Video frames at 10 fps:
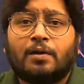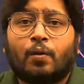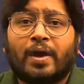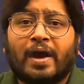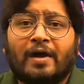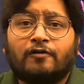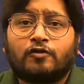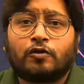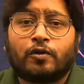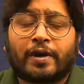we have to
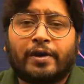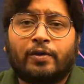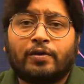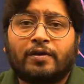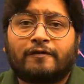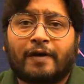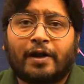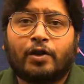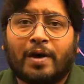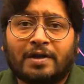look into the fine
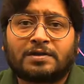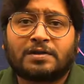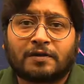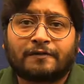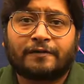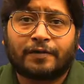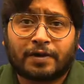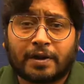nuances of everything,